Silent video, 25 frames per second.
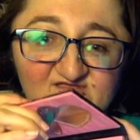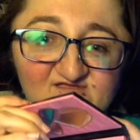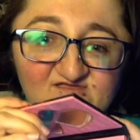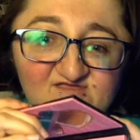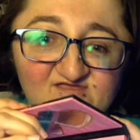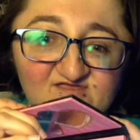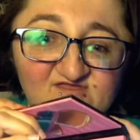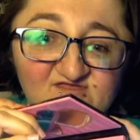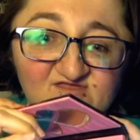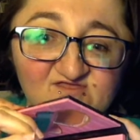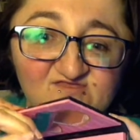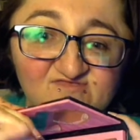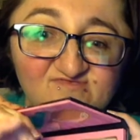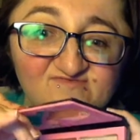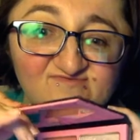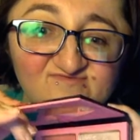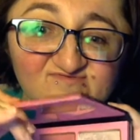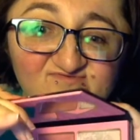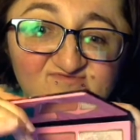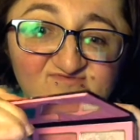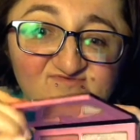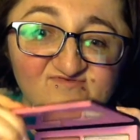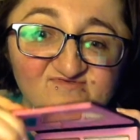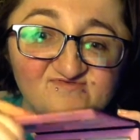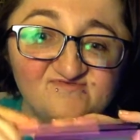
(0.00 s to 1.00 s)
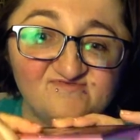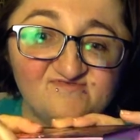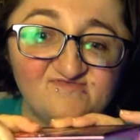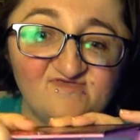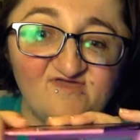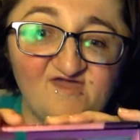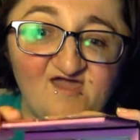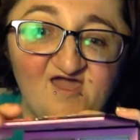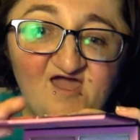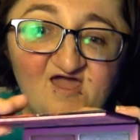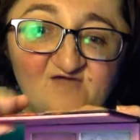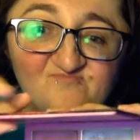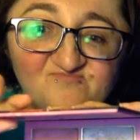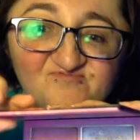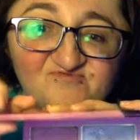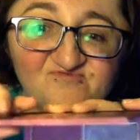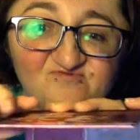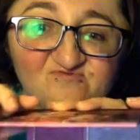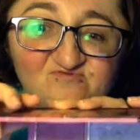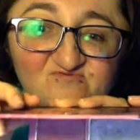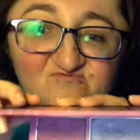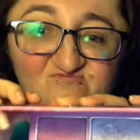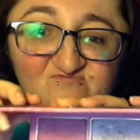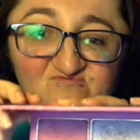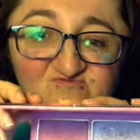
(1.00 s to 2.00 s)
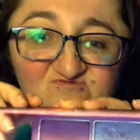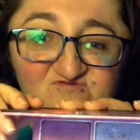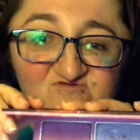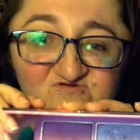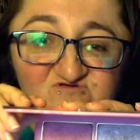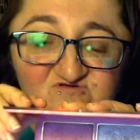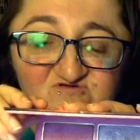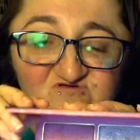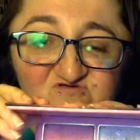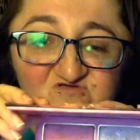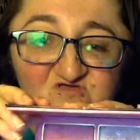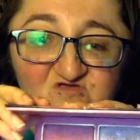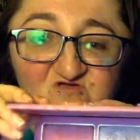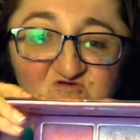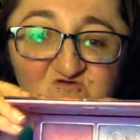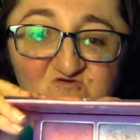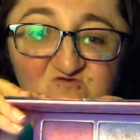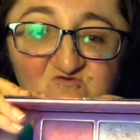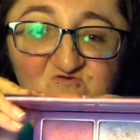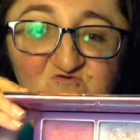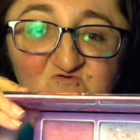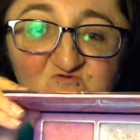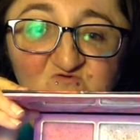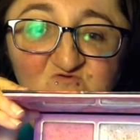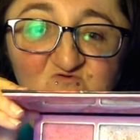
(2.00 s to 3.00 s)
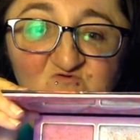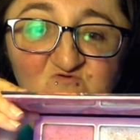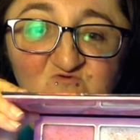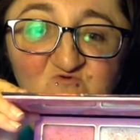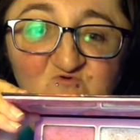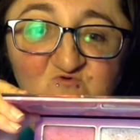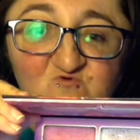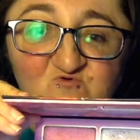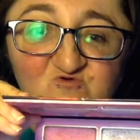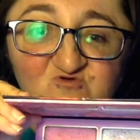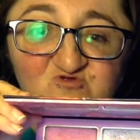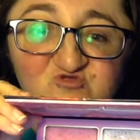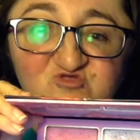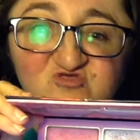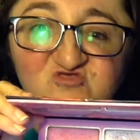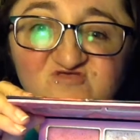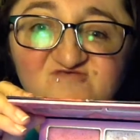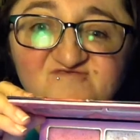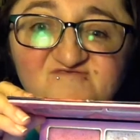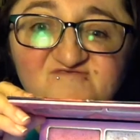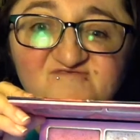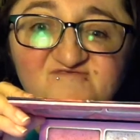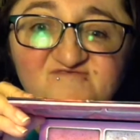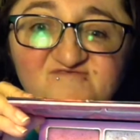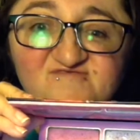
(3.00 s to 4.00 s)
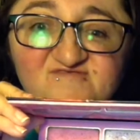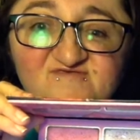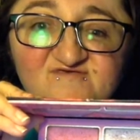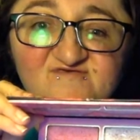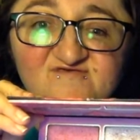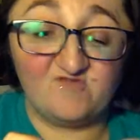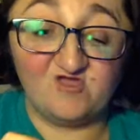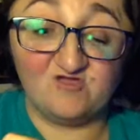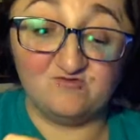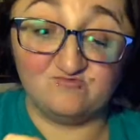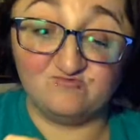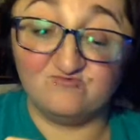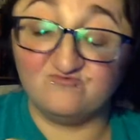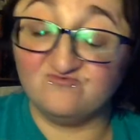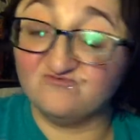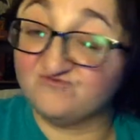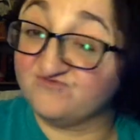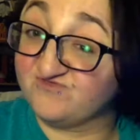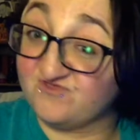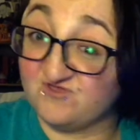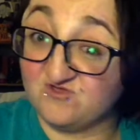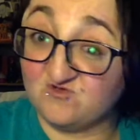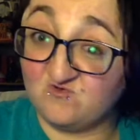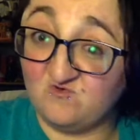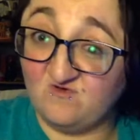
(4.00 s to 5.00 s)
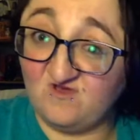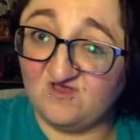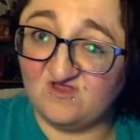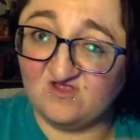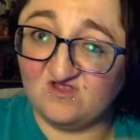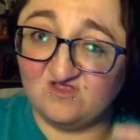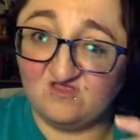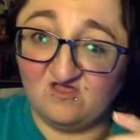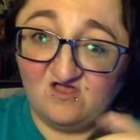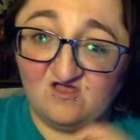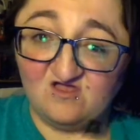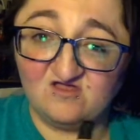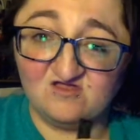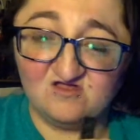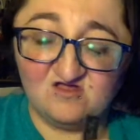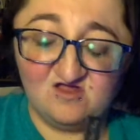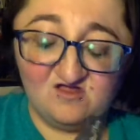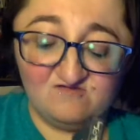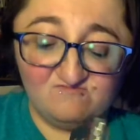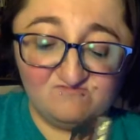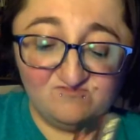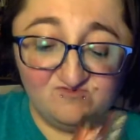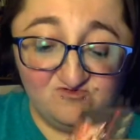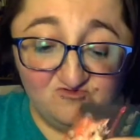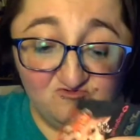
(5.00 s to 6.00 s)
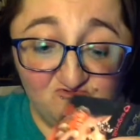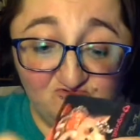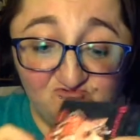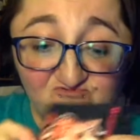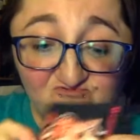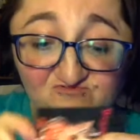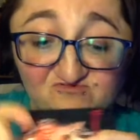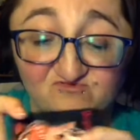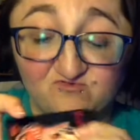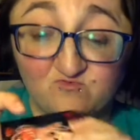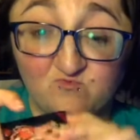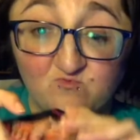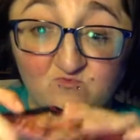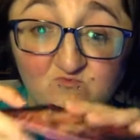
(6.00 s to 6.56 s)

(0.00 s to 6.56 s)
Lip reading: is just absolutely gorgeous. I've used it quite a lot. I've used